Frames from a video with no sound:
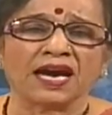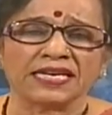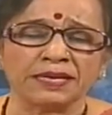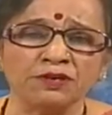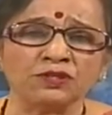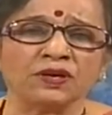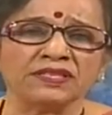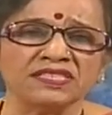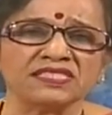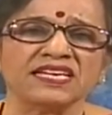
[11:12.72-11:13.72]
are able to
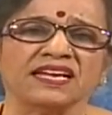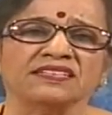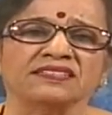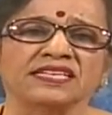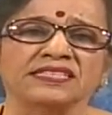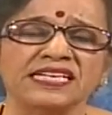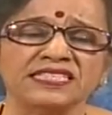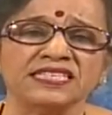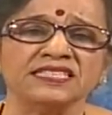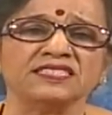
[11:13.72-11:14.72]
understand the
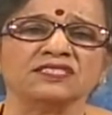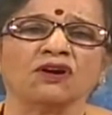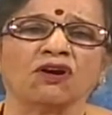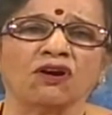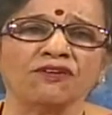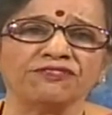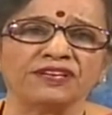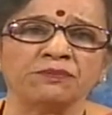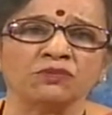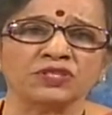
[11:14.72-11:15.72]
teachings
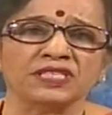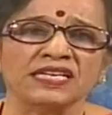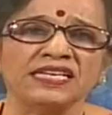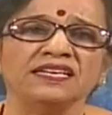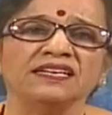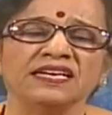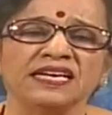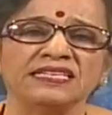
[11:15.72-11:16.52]
of emotionally